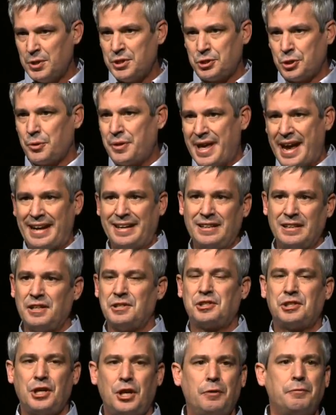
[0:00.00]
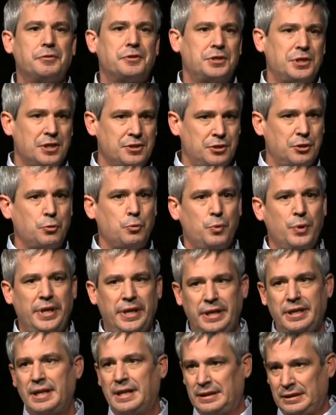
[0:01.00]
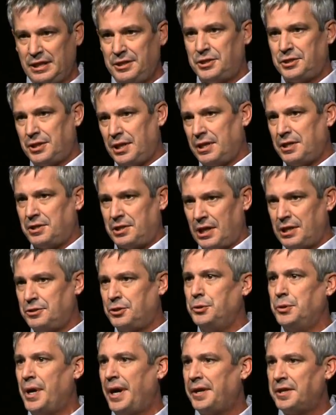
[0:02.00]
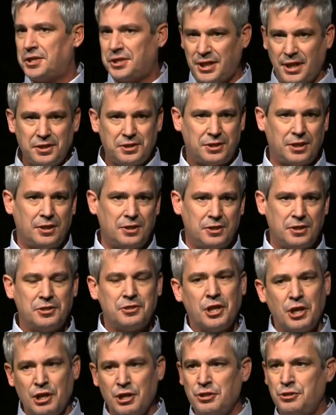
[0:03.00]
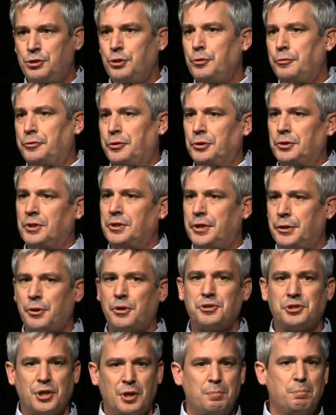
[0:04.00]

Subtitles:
so that in itself says that we, at least as United States citizens, do feel that there is some